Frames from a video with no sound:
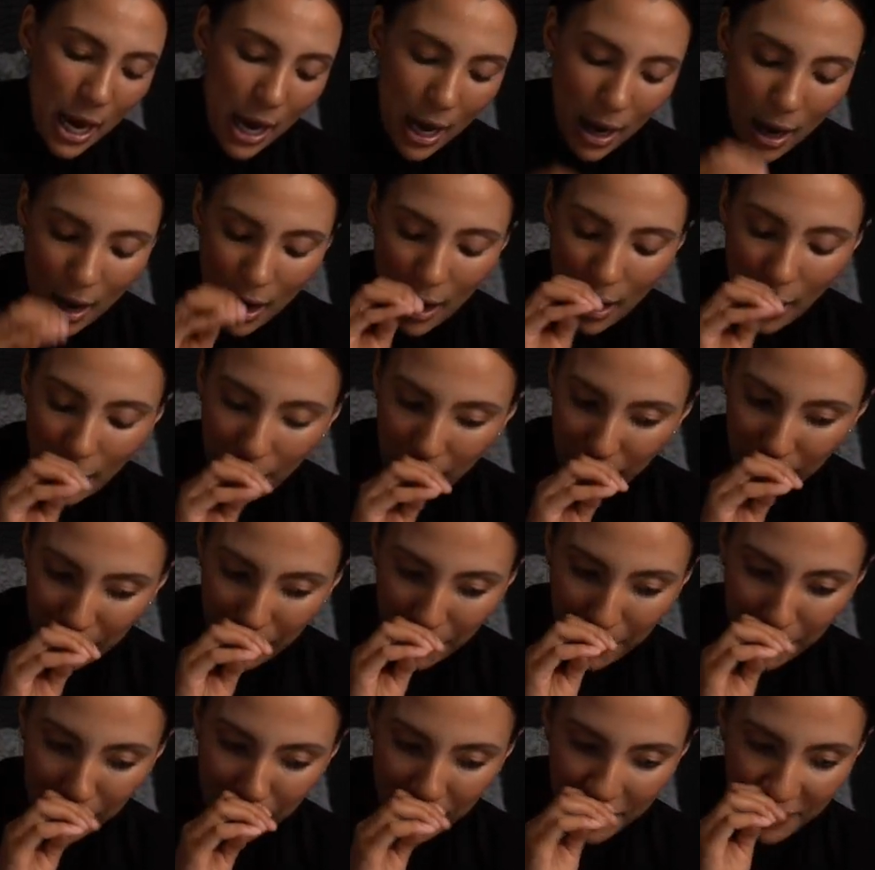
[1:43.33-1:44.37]

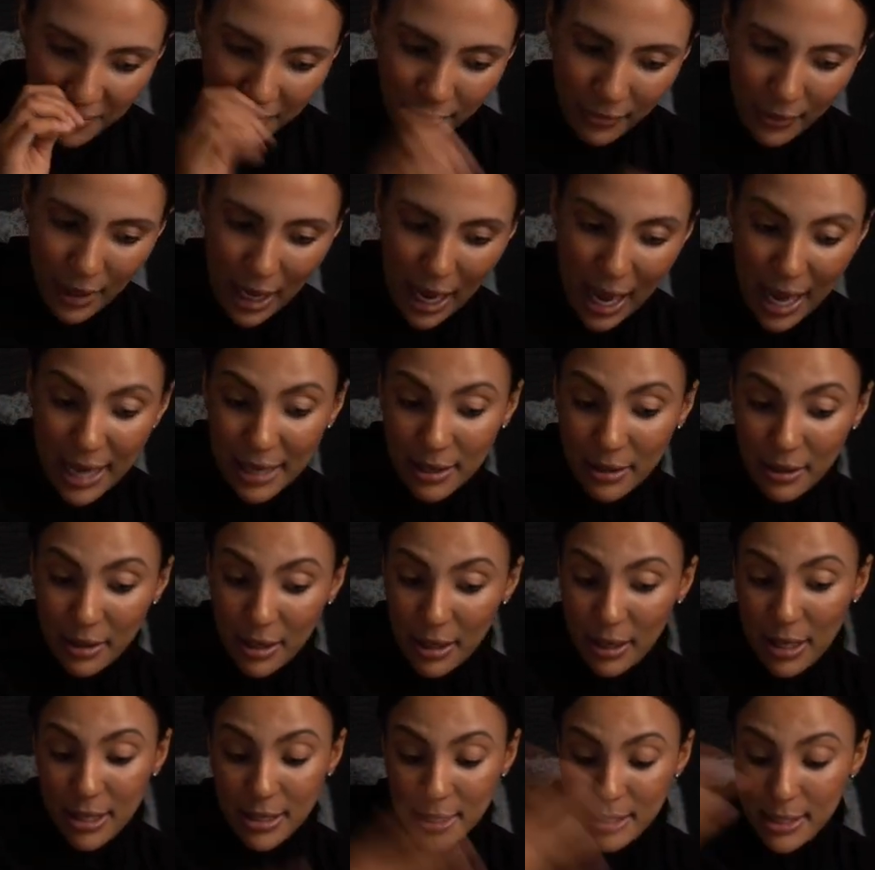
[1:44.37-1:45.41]
Um, and
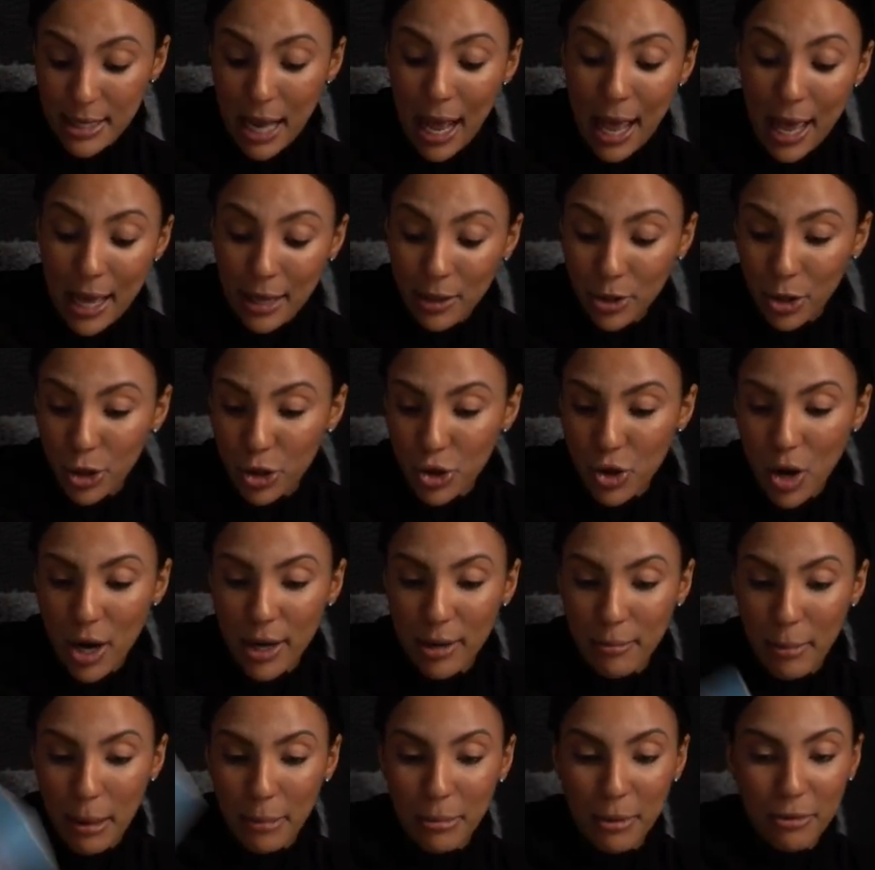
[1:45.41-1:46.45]
instead, you're trying
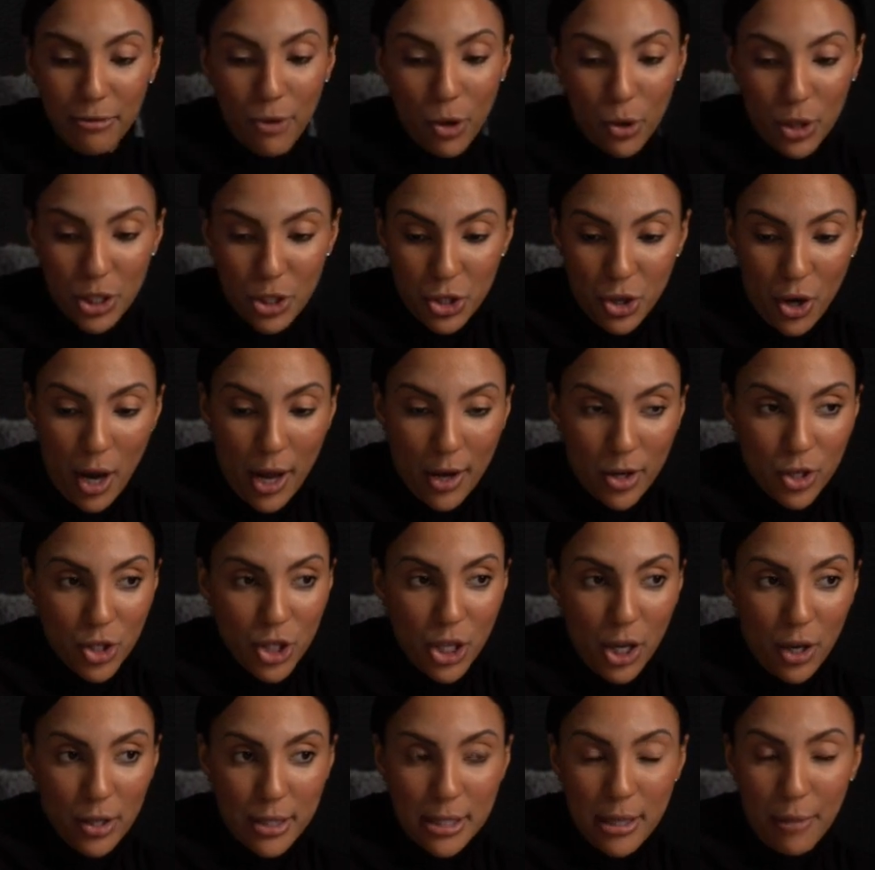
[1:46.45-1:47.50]
to maybe focus your energy
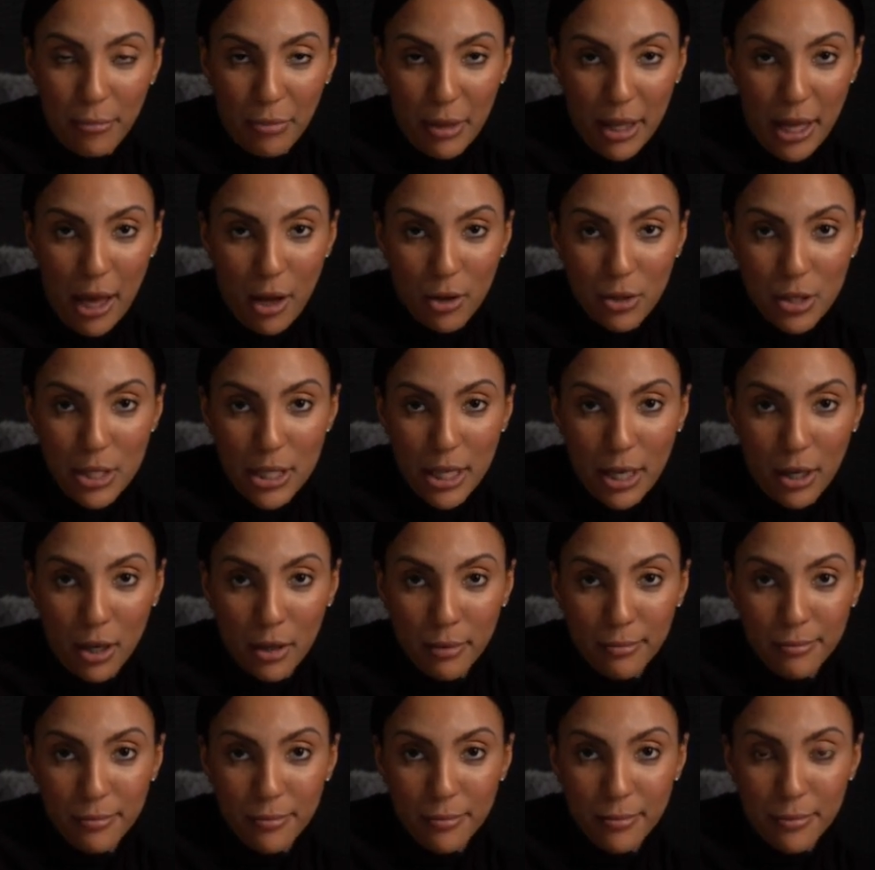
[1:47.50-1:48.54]
on something else
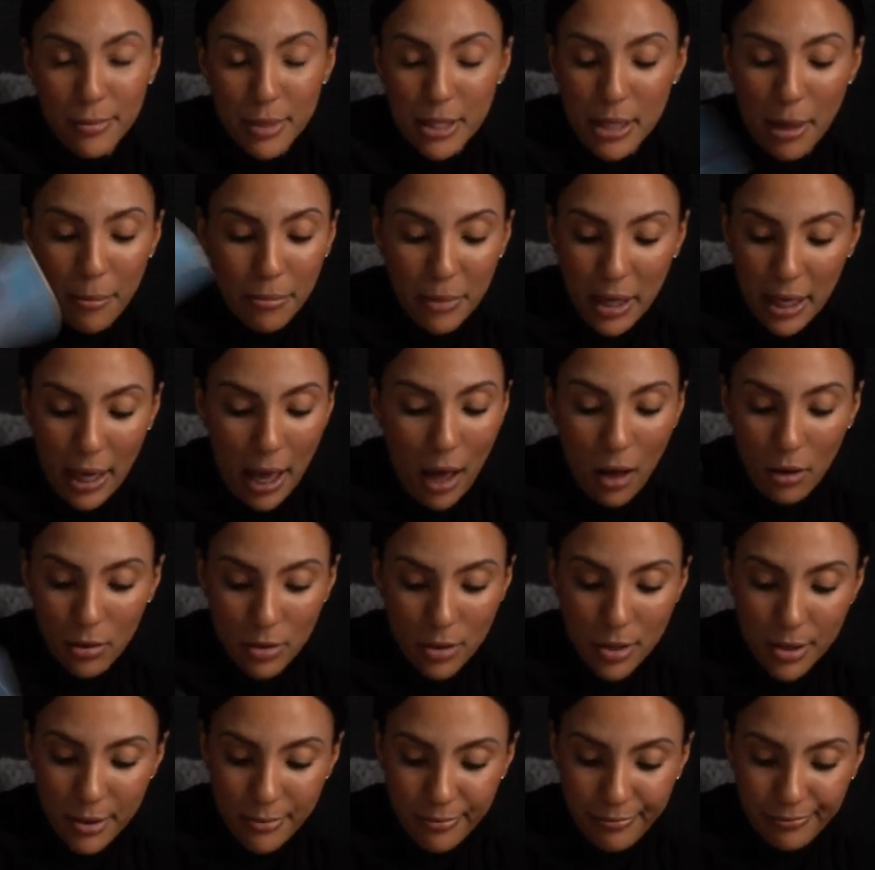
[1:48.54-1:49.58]
here. Something
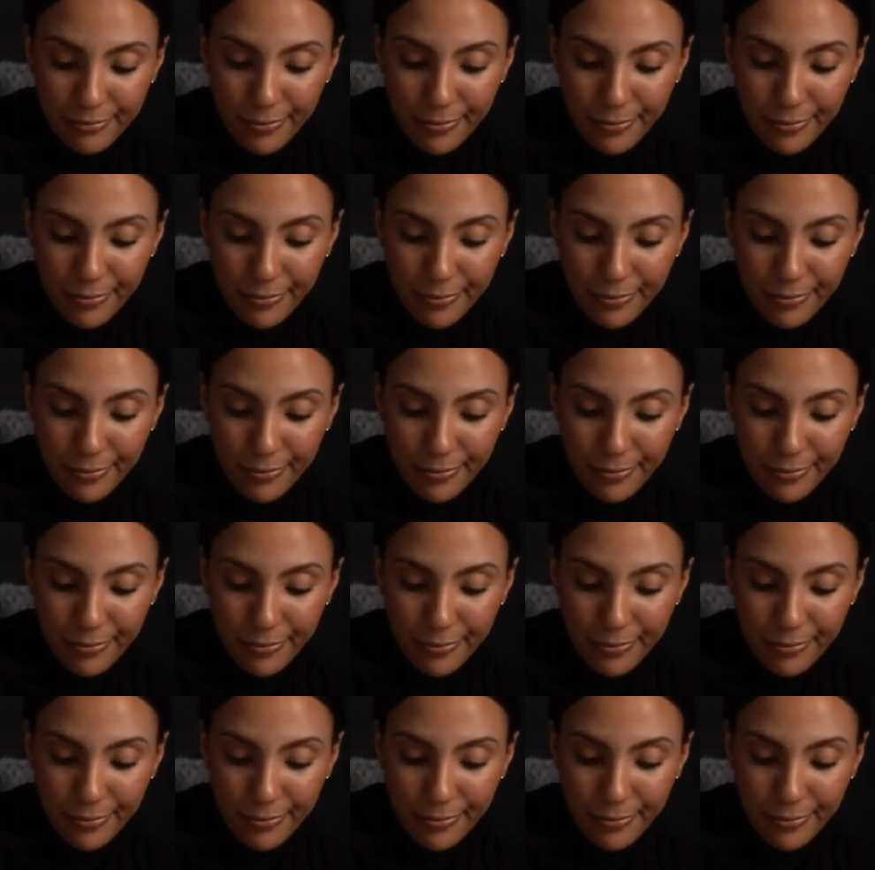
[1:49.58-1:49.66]
else.